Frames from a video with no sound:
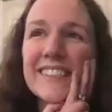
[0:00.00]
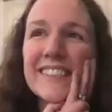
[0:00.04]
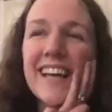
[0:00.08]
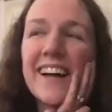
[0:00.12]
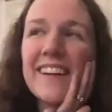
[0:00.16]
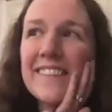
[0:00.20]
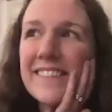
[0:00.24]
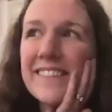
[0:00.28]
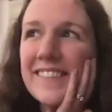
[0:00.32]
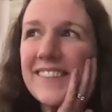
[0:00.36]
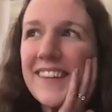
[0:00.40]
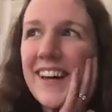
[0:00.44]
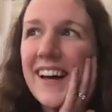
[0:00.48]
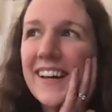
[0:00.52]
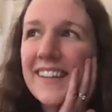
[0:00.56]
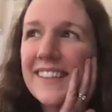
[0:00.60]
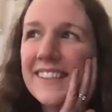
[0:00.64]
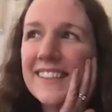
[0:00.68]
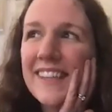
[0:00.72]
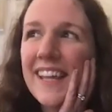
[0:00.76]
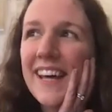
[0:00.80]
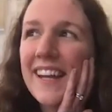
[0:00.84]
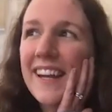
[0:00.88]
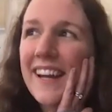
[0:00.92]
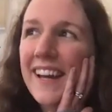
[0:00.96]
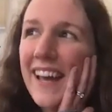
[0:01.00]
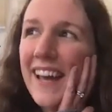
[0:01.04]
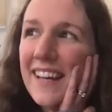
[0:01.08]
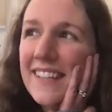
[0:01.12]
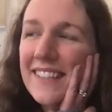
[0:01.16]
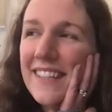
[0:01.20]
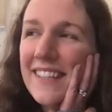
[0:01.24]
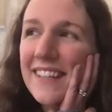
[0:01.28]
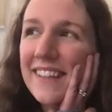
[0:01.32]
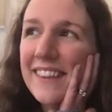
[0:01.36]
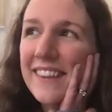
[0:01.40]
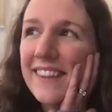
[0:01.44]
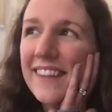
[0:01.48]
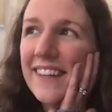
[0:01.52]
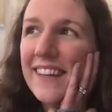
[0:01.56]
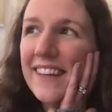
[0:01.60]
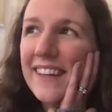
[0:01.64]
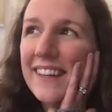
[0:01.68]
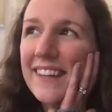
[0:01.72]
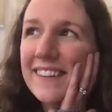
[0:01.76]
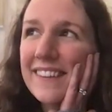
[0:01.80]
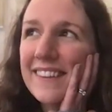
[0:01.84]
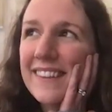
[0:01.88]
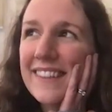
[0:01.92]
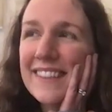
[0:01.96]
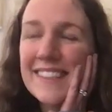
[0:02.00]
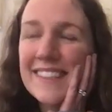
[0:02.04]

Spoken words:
kind of to add to that, I guess, on the